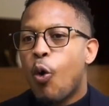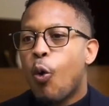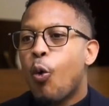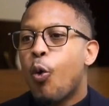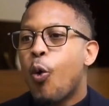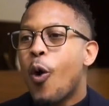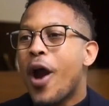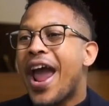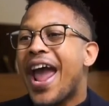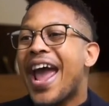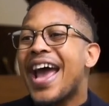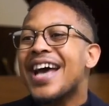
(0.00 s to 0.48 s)

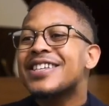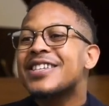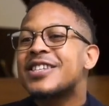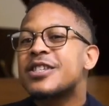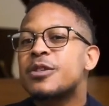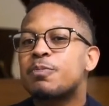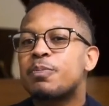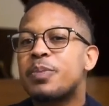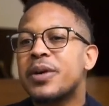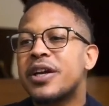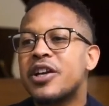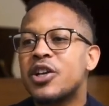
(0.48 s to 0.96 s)
where
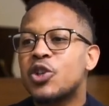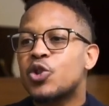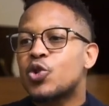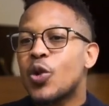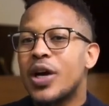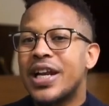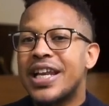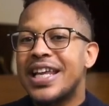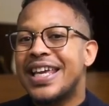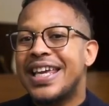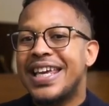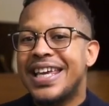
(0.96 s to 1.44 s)

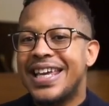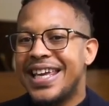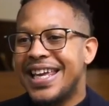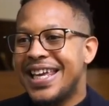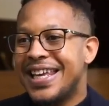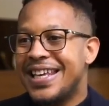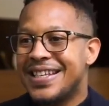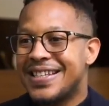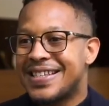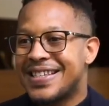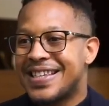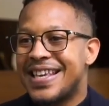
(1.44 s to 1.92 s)
spiritually
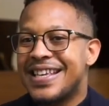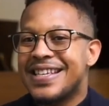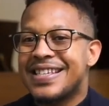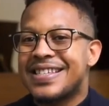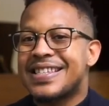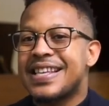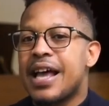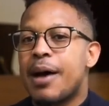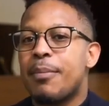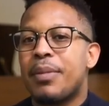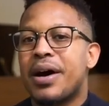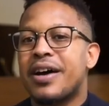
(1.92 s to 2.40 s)
he is,
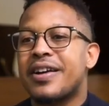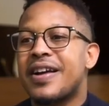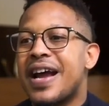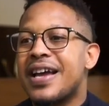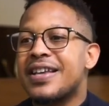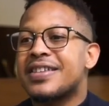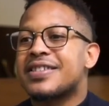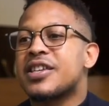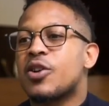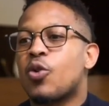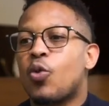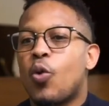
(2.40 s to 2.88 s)
he's
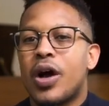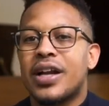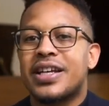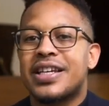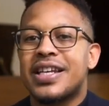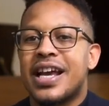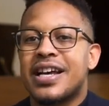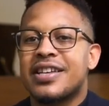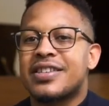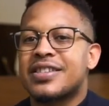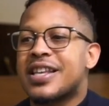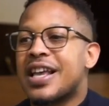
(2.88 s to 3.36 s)
summarizing
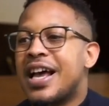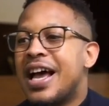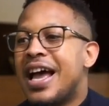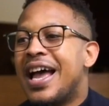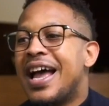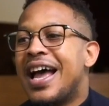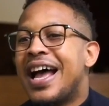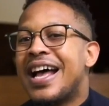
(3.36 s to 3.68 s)
what he has